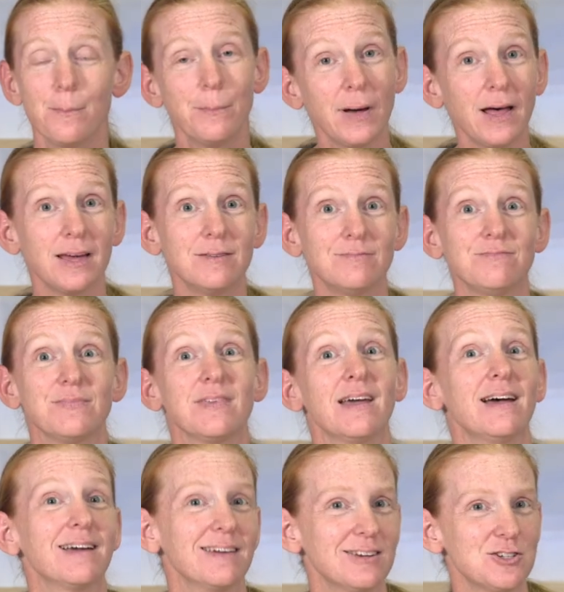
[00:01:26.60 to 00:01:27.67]
But
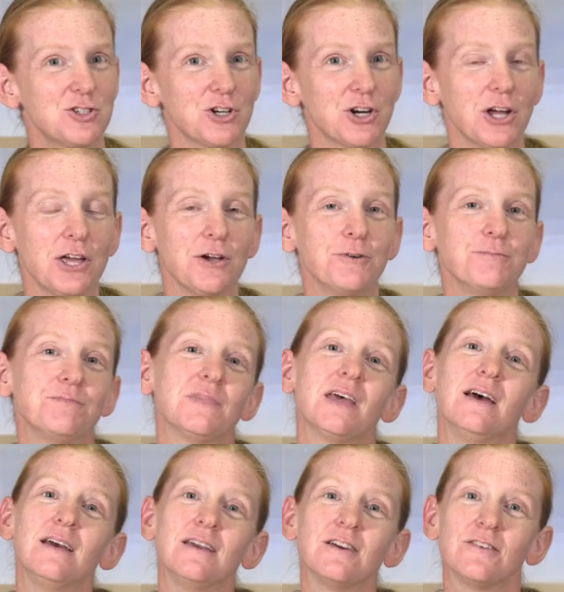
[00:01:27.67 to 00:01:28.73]
I can assure you,
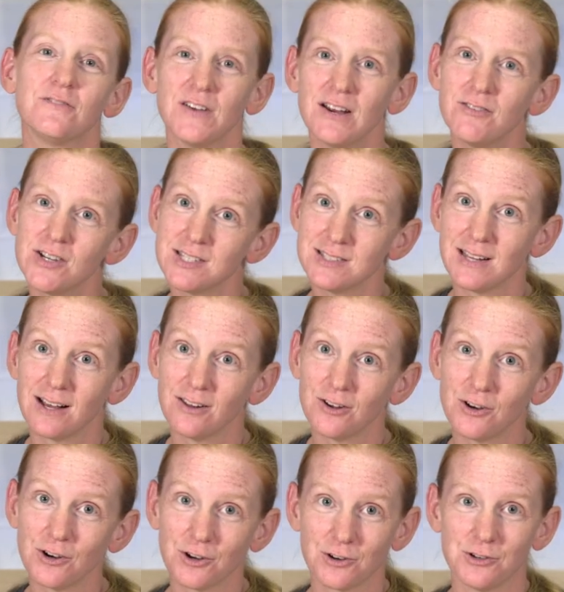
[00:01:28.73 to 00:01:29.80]
your favorite
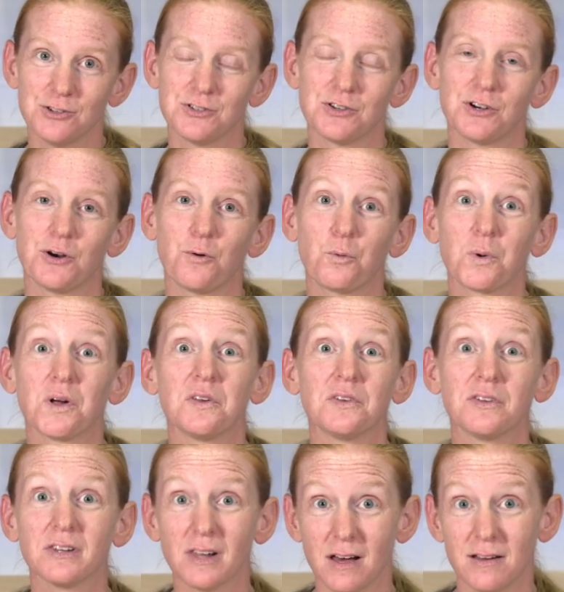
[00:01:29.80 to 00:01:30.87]
sailor or cruiser
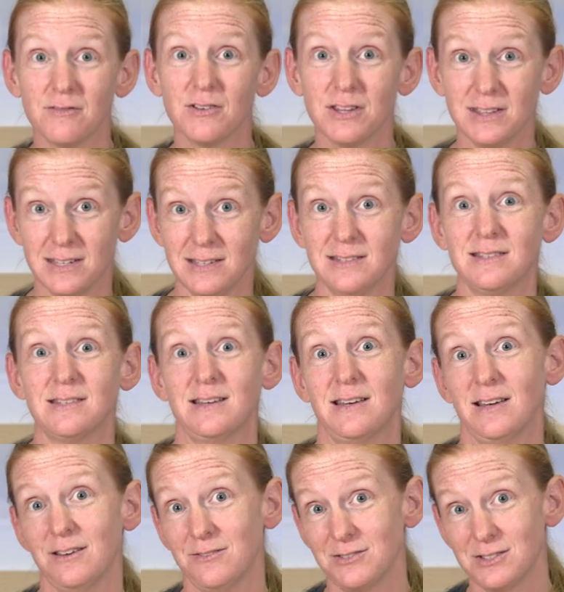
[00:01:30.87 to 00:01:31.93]
will love these
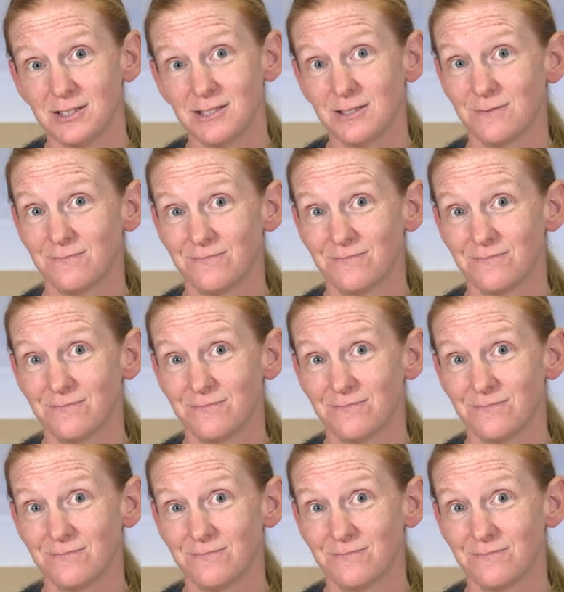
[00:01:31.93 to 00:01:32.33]
gifts.